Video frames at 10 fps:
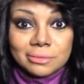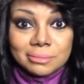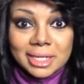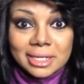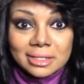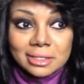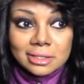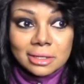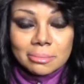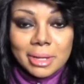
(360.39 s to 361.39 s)
it's
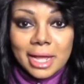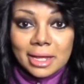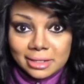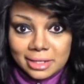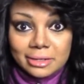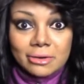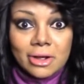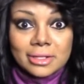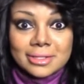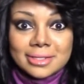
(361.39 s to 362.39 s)

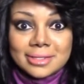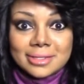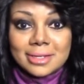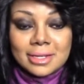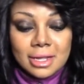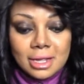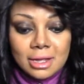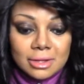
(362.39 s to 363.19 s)
just gonna,